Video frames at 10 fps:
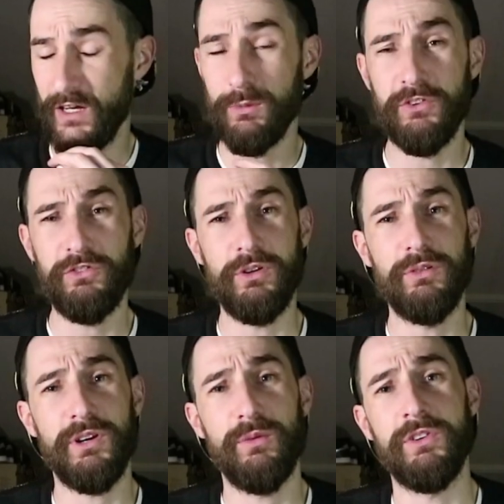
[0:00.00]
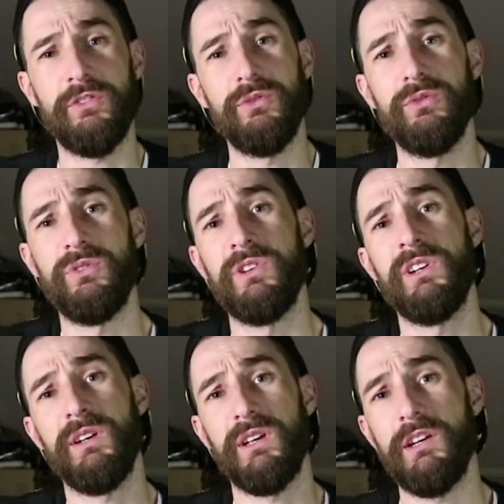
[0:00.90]
I'm not sure if I want to
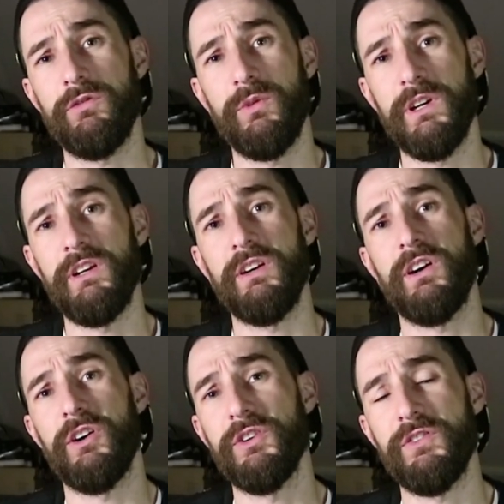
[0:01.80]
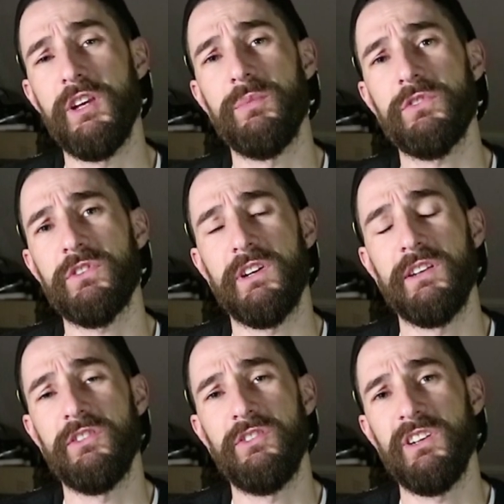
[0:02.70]
give away all the tips
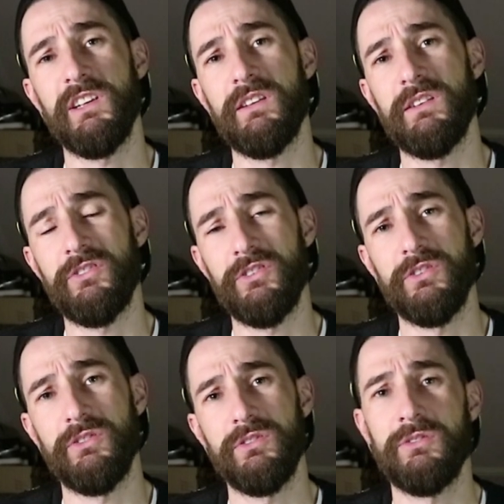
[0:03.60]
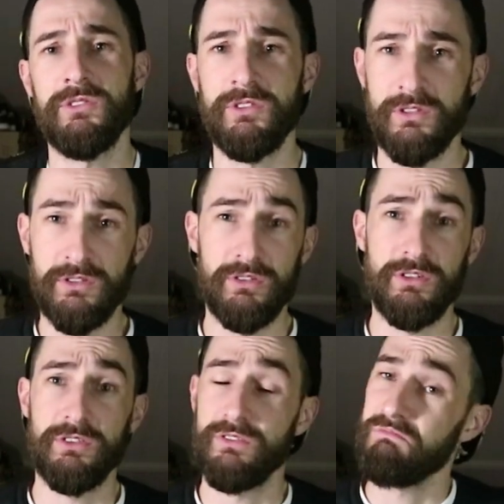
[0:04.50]
and shit, so
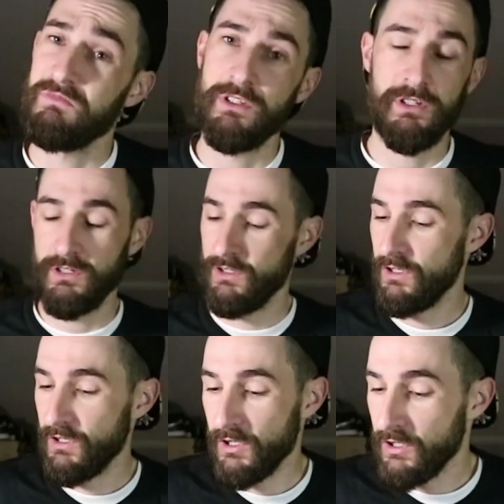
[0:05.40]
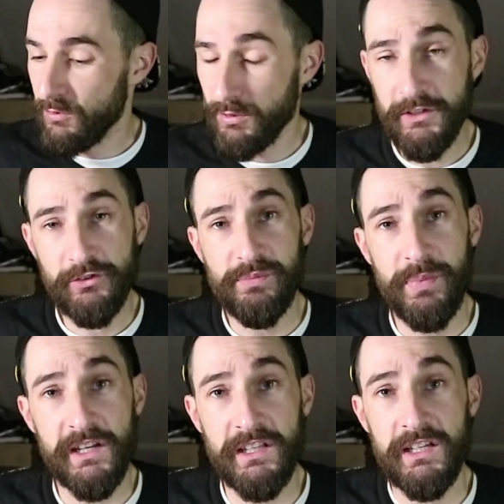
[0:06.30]
you know, please
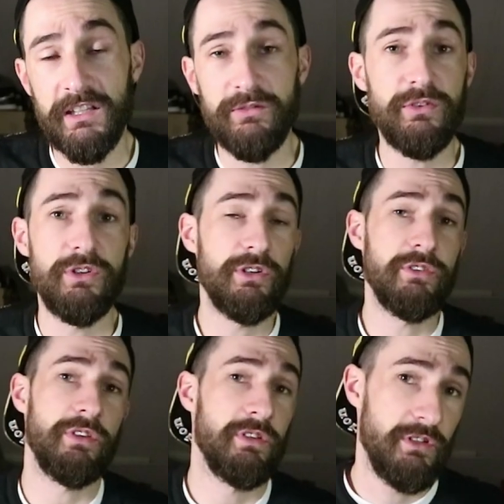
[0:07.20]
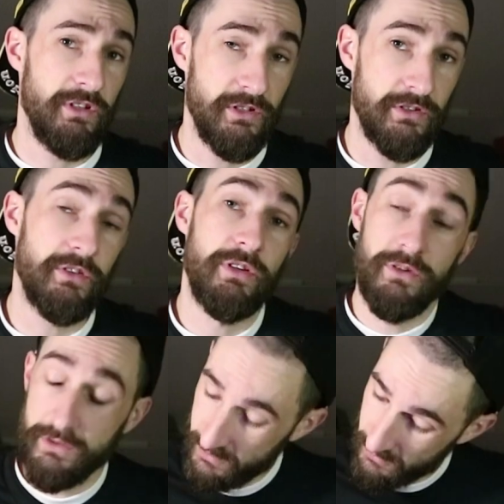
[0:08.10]
respect that. If you don't, you don't.
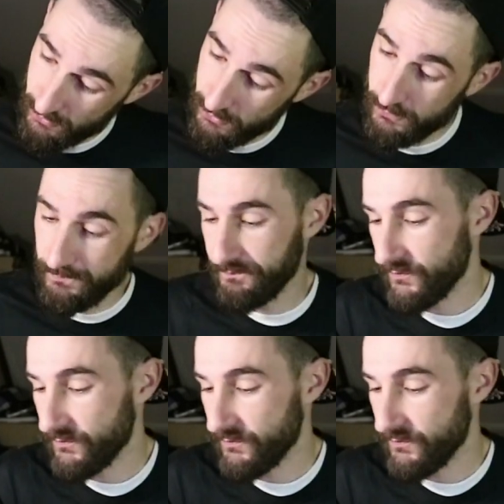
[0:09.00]
Cool.